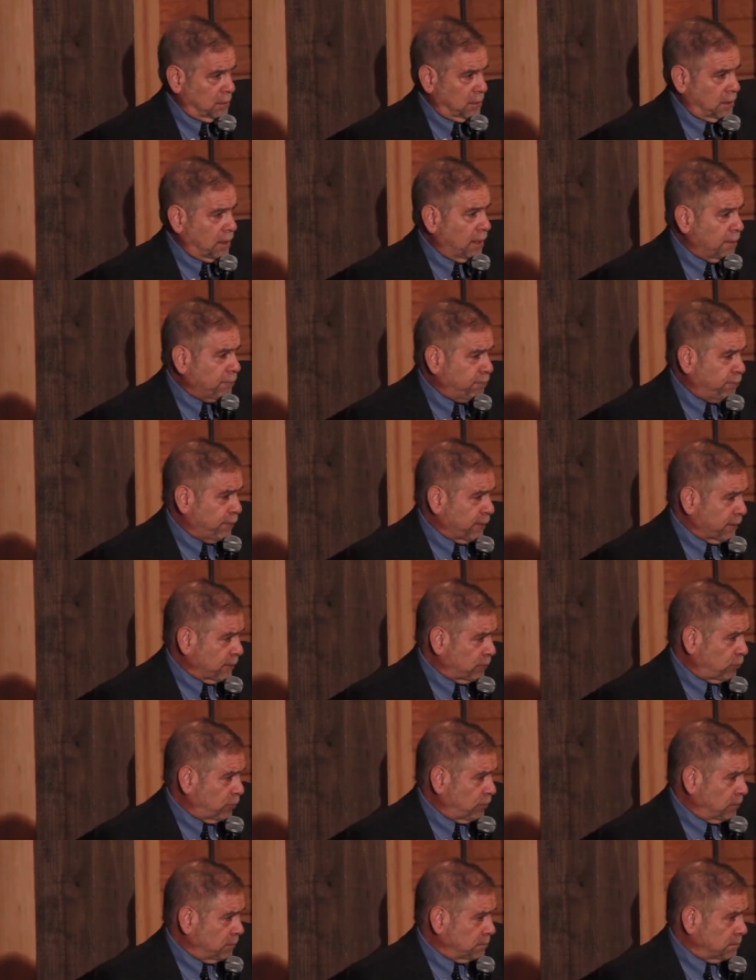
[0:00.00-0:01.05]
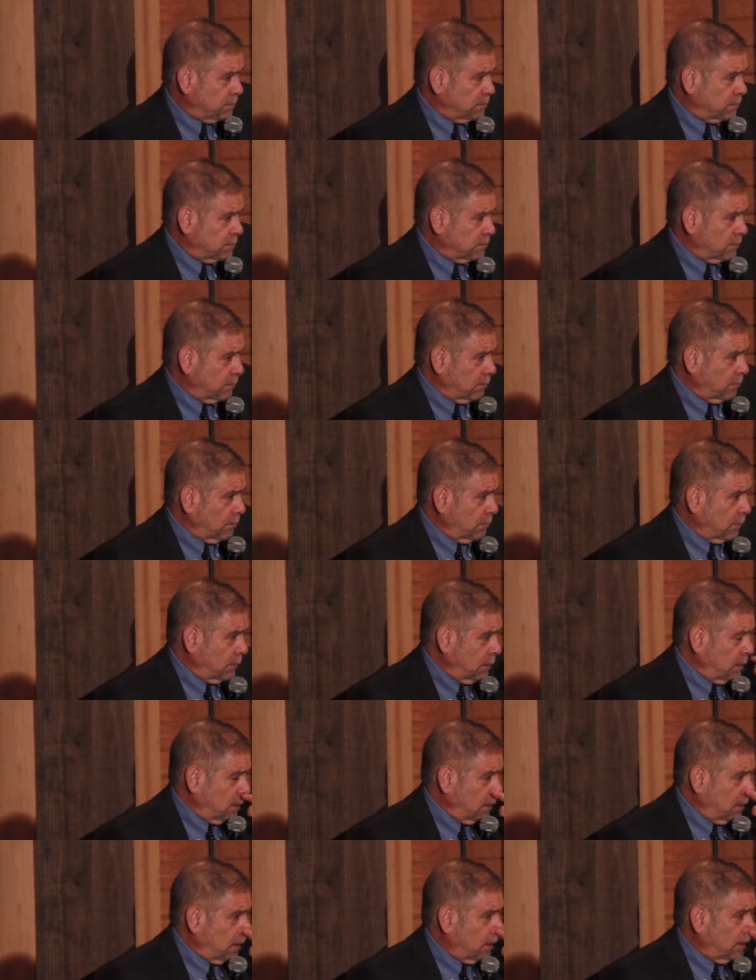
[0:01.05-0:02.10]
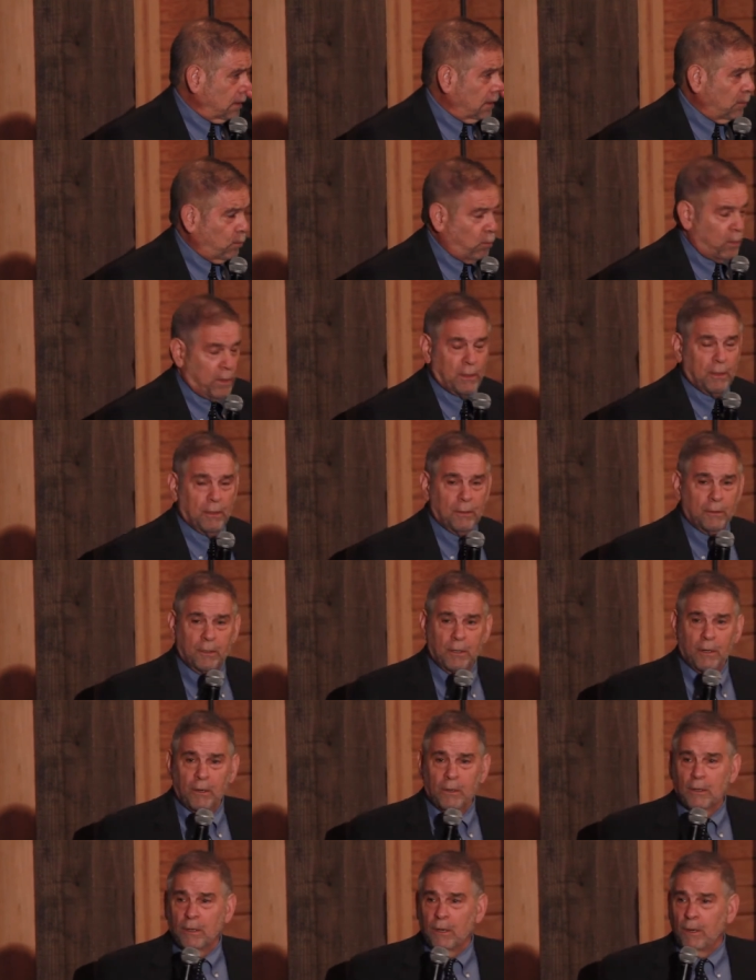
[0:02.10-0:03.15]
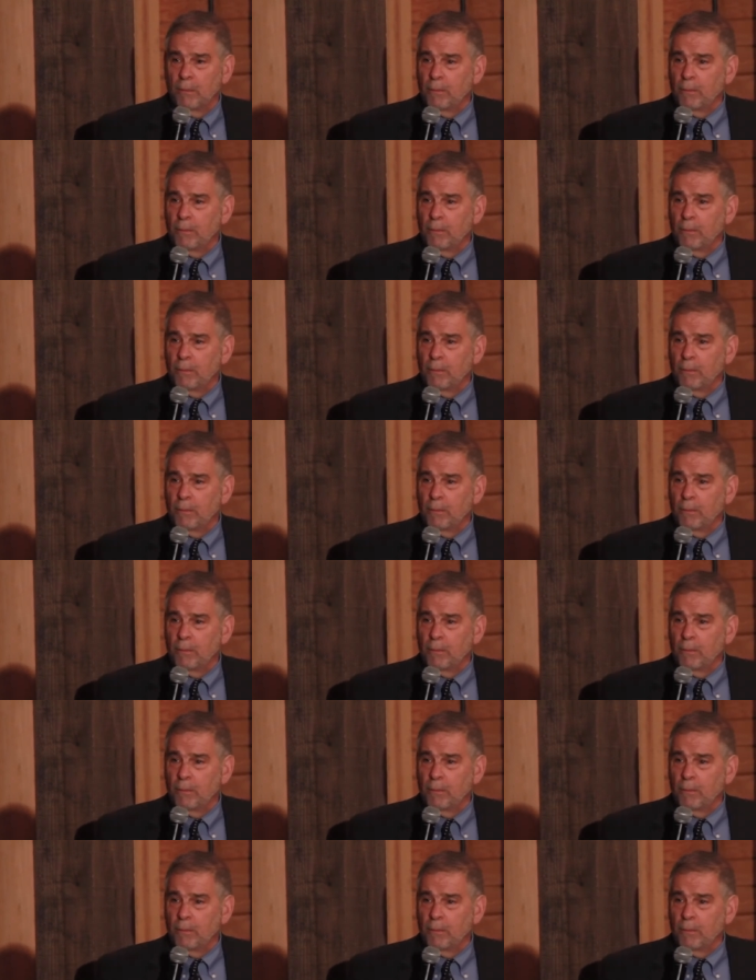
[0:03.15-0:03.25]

conflicts. And they want to learn